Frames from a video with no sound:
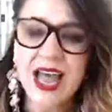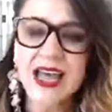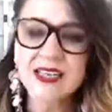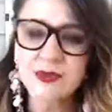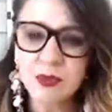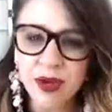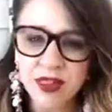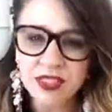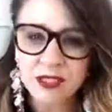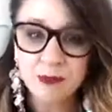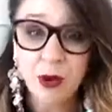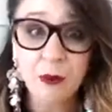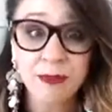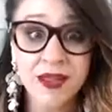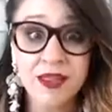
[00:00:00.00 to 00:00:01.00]
as well as
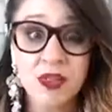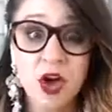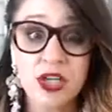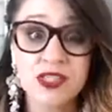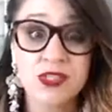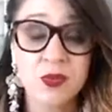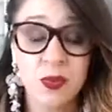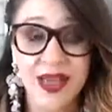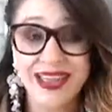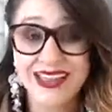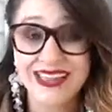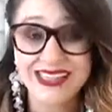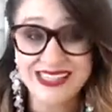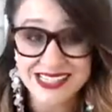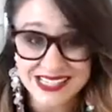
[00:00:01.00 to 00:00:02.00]
popping lots
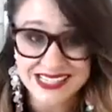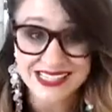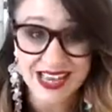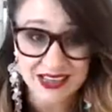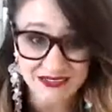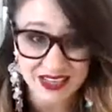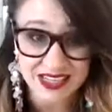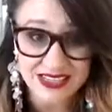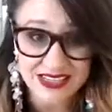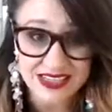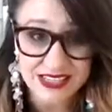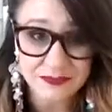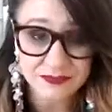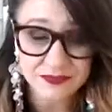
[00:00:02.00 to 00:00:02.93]
away into savings?